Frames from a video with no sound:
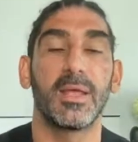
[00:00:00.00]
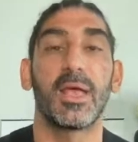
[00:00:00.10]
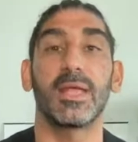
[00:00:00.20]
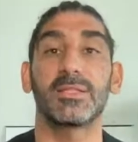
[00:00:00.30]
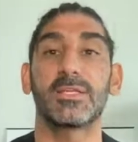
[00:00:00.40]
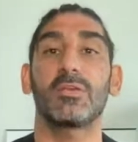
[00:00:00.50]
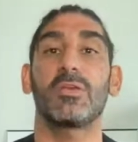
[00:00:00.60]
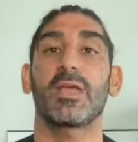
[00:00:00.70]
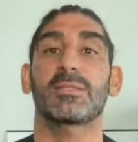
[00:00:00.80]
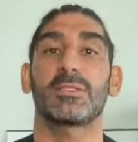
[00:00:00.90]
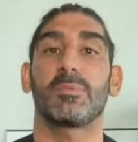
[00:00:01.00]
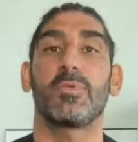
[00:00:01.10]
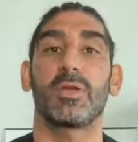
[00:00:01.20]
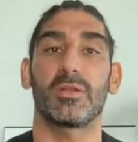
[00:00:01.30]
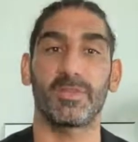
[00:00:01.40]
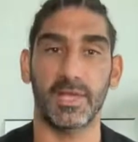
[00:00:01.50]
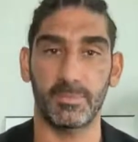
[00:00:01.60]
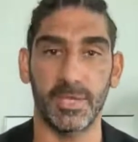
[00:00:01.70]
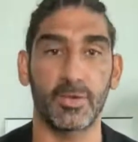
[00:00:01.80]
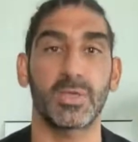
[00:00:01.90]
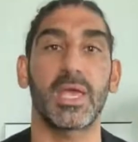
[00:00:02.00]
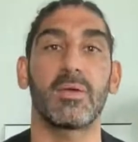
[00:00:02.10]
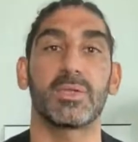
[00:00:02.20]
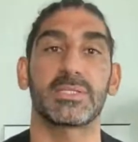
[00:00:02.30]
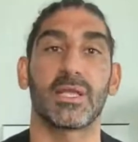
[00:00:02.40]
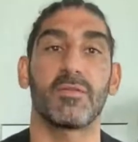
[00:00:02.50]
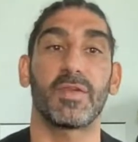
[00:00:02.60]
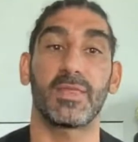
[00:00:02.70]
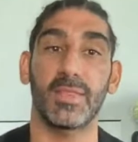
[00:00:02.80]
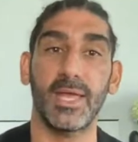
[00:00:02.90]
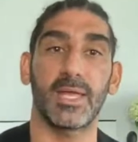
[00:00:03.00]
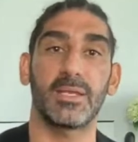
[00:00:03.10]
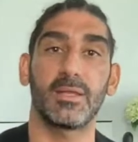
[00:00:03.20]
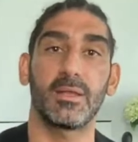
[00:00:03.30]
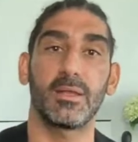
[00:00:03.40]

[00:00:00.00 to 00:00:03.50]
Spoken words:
until you get to the point of like being okay with self, and then